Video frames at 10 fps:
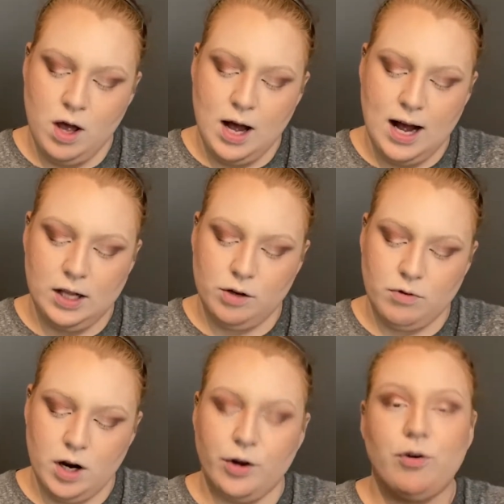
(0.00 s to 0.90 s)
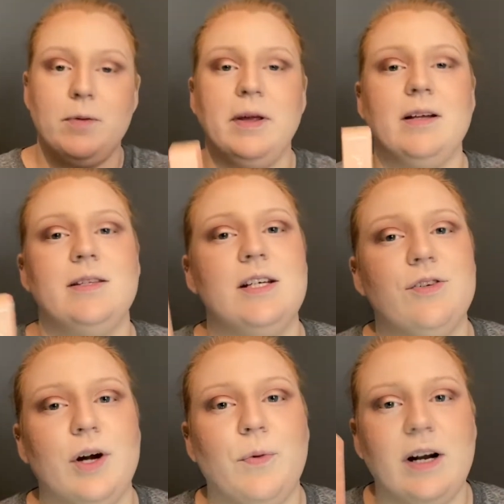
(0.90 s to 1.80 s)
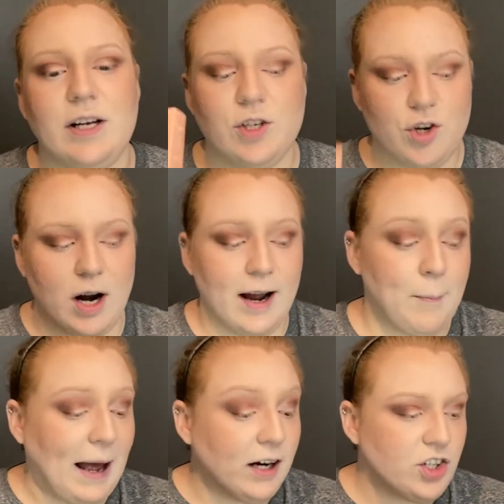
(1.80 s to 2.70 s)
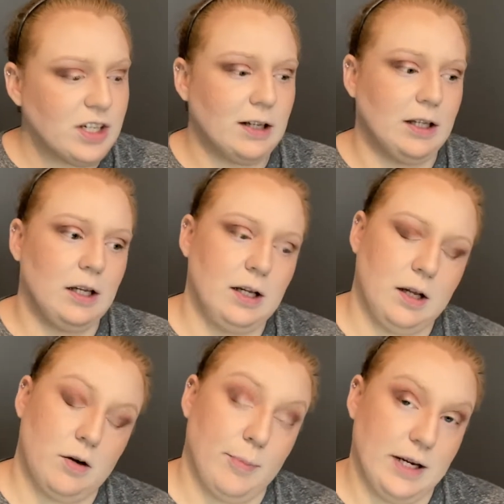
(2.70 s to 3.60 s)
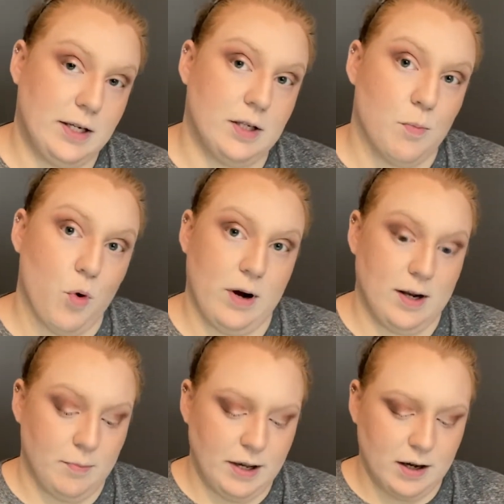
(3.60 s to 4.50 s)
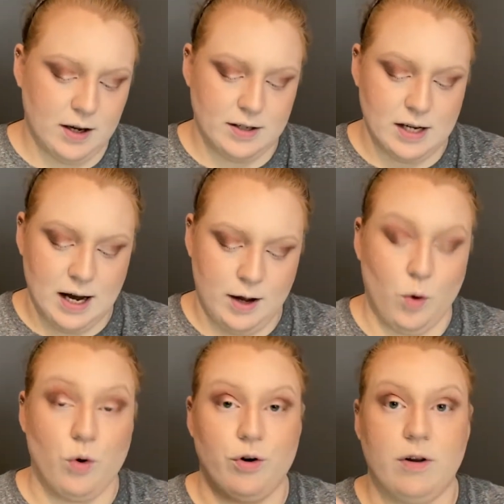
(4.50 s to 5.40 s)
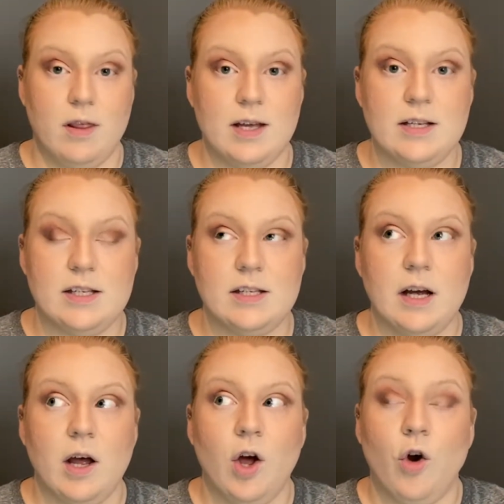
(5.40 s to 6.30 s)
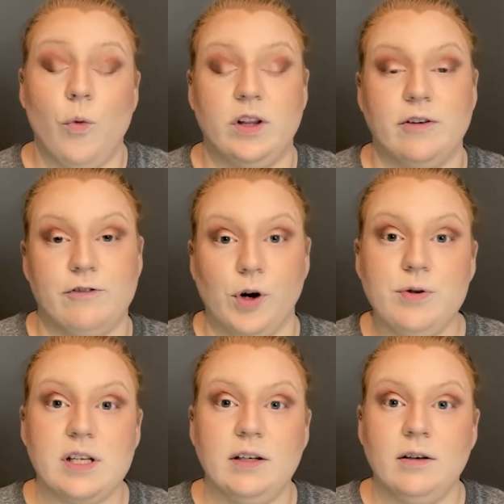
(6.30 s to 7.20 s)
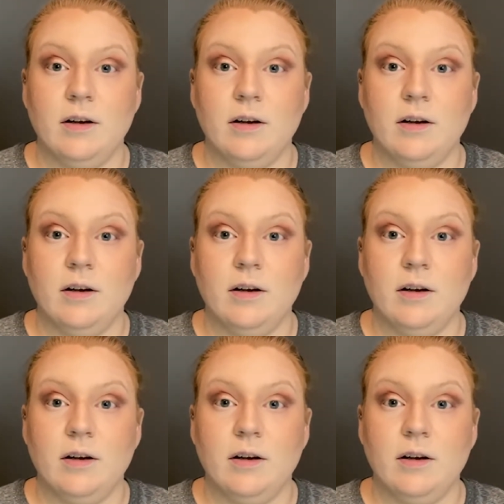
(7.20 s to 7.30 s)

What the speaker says: Hyaluronic Creamy Concealer. I wanted to try. I'm actually a little bit disappointed because I ordered this with the Frozen